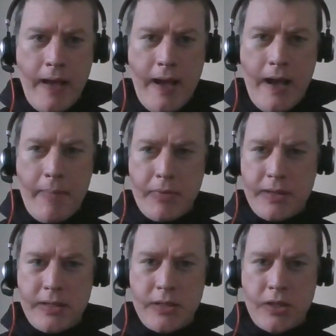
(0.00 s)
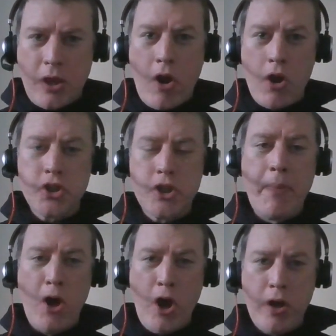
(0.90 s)
But this is the cost
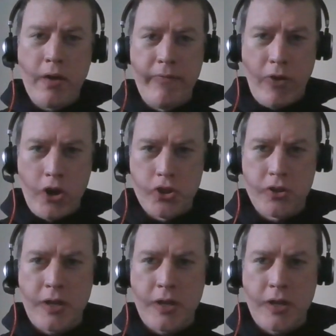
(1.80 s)
per conversion.